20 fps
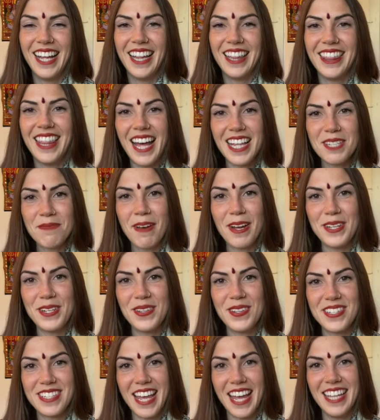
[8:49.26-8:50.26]
that's my
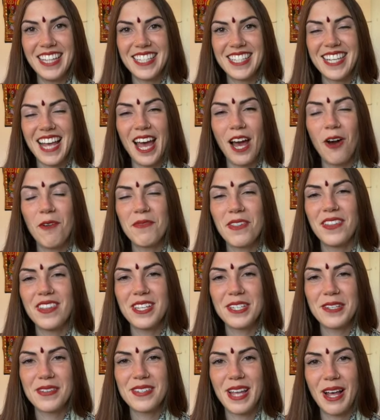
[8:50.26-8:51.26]
two cents i hope that
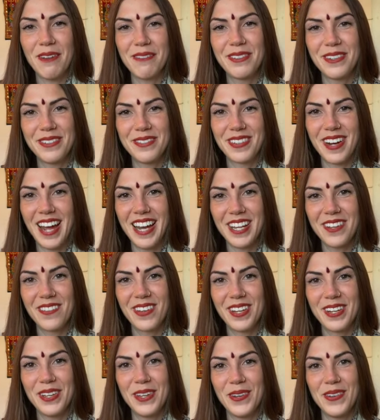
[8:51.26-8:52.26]
this was helpful for
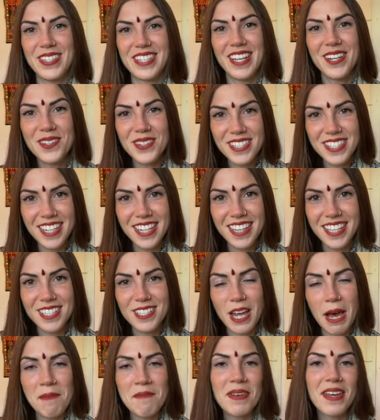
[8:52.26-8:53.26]
anyone who is interested in this
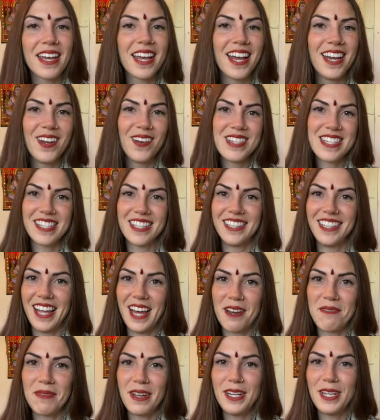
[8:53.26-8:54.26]
topic i know it's a little
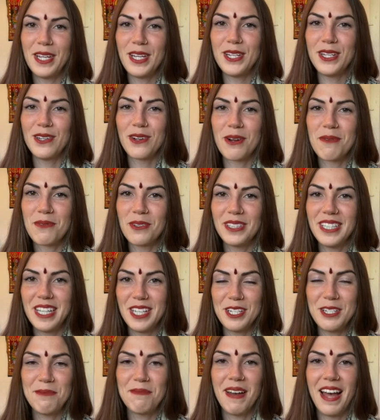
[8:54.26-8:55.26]
out of my ni normal
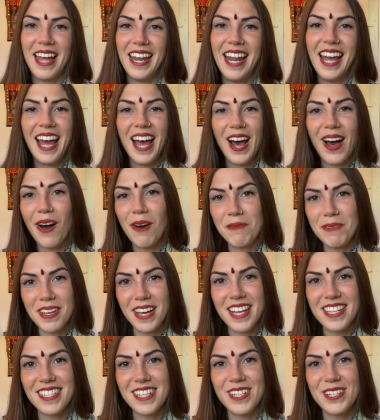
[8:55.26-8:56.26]
niche but hope you
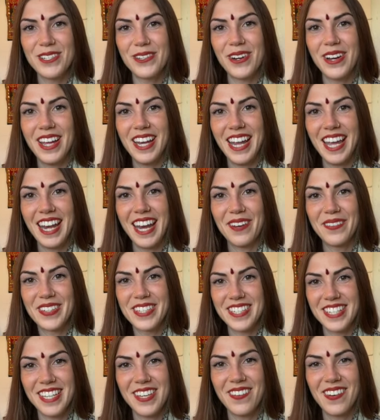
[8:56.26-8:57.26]
guys enjoyed and i will
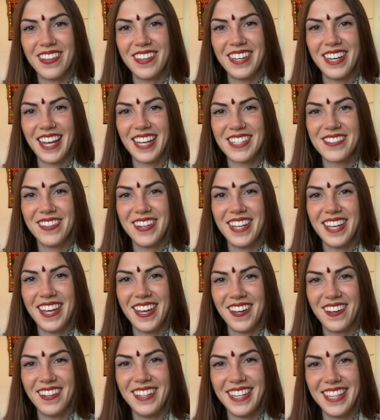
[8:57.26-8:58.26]
see you on the next
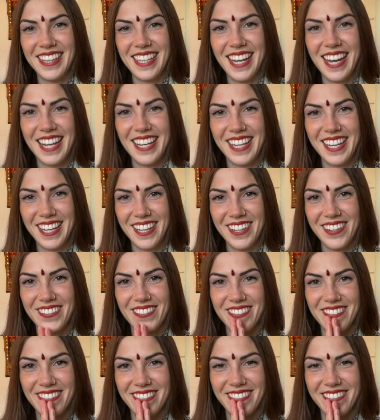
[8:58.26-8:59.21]
video Nithyanandam.